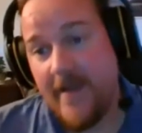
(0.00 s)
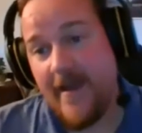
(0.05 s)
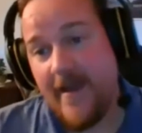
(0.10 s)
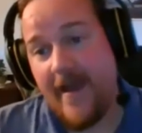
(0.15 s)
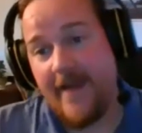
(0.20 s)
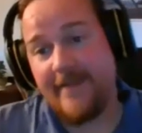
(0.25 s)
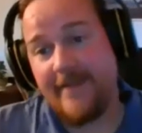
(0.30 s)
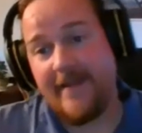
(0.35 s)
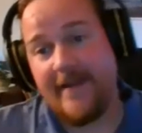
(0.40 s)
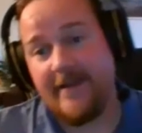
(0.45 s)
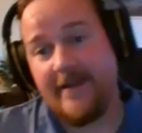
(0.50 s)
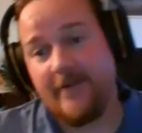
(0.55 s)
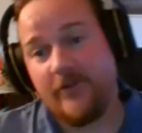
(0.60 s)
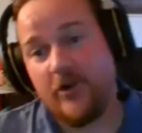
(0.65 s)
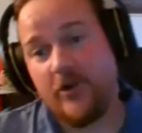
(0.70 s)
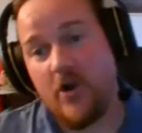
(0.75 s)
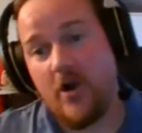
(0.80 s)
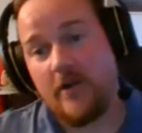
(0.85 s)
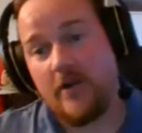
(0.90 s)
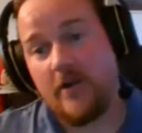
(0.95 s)
And then if
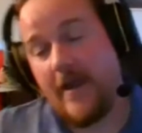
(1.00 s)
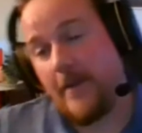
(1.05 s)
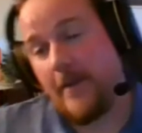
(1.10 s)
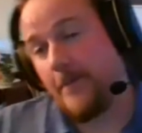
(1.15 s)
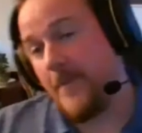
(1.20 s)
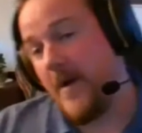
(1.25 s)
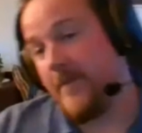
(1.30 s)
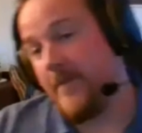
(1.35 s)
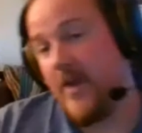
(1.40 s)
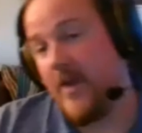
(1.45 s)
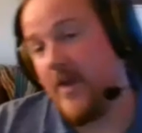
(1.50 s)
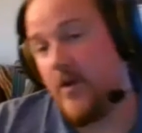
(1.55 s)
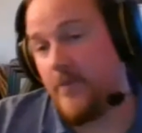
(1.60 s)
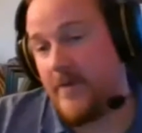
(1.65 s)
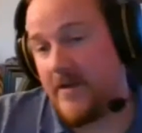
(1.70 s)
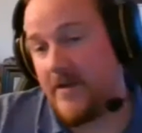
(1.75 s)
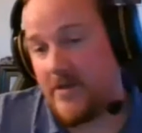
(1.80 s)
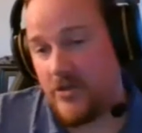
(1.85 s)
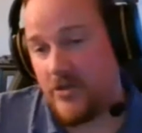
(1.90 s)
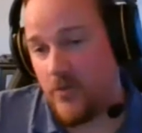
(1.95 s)
you're all like bummed out
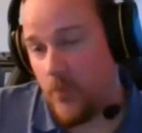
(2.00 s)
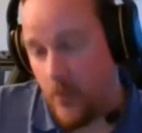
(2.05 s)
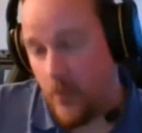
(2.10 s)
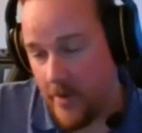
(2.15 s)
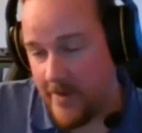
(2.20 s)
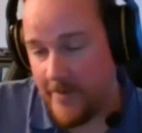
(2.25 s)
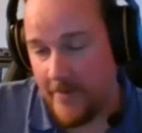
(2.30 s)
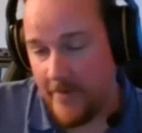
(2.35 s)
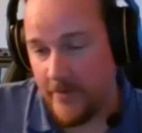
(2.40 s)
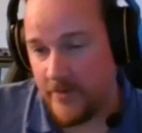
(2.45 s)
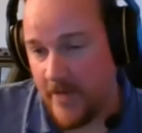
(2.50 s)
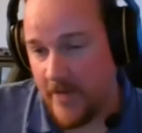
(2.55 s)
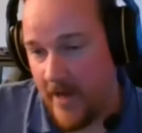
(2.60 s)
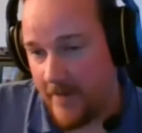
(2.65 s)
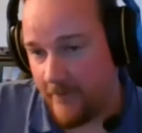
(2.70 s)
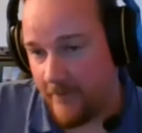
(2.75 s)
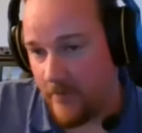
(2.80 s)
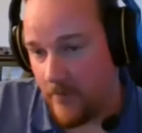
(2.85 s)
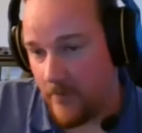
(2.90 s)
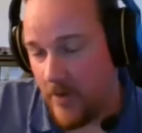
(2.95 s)
because you're worried about
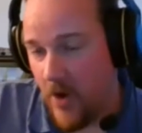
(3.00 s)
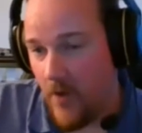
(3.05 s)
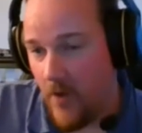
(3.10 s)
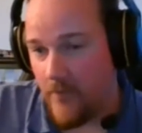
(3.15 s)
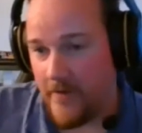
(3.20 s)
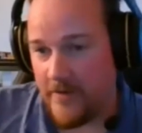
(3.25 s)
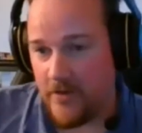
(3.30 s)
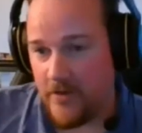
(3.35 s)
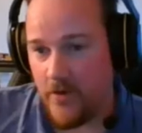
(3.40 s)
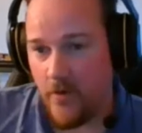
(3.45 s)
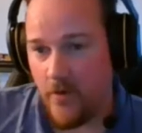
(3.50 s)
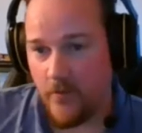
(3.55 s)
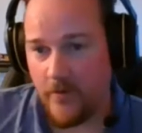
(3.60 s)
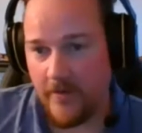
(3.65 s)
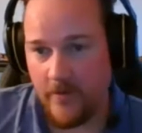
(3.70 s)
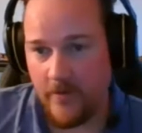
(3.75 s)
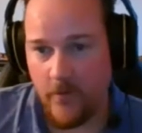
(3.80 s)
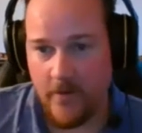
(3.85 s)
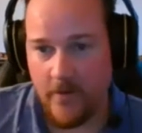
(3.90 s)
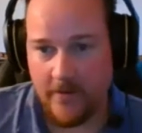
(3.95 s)
dying from COVID, you don't
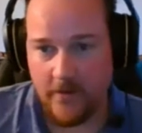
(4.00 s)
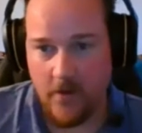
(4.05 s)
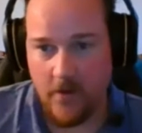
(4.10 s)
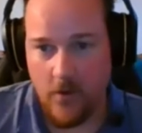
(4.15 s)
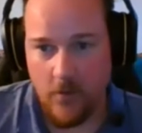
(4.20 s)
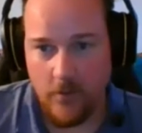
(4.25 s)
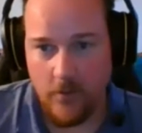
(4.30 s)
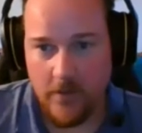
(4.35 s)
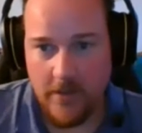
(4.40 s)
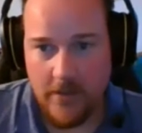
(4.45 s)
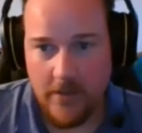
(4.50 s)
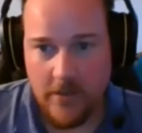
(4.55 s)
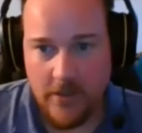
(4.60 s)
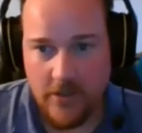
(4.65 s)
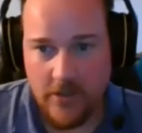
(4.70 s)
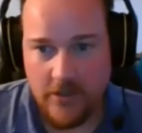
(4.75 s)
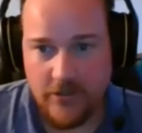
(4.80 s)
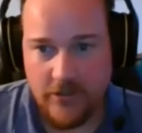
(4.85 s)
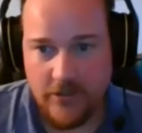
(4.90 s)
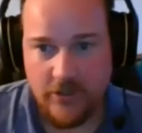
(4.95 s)
really want to go
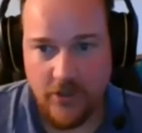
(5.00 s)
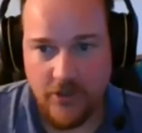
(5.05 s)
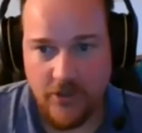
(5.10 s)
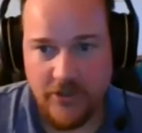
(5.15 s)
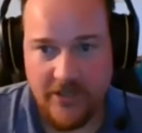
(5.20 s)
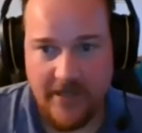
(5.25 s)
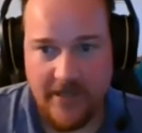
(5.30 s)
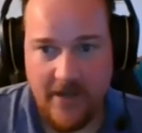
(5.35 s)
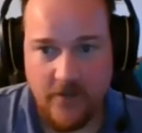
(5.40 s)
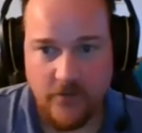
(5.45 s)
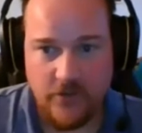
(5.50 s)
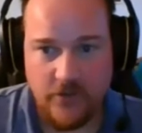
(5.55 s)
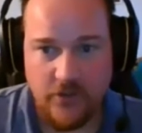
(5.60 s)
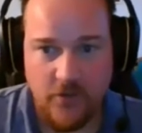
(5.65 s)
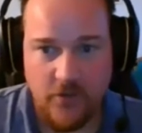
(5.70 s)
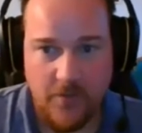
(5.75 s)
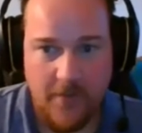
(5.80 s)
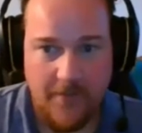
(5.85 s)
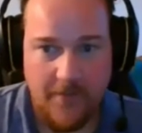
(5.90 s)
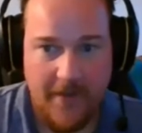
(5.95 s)
searching out
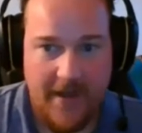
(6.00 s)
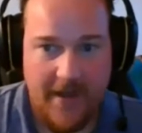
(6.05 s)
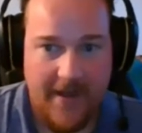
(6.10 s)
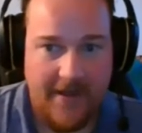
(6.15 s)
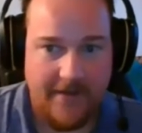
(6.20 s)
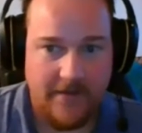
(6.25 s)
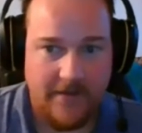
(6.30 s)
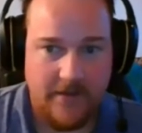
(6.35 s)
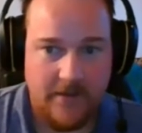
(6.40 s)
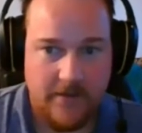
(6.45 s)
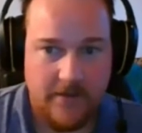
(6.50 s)
super bad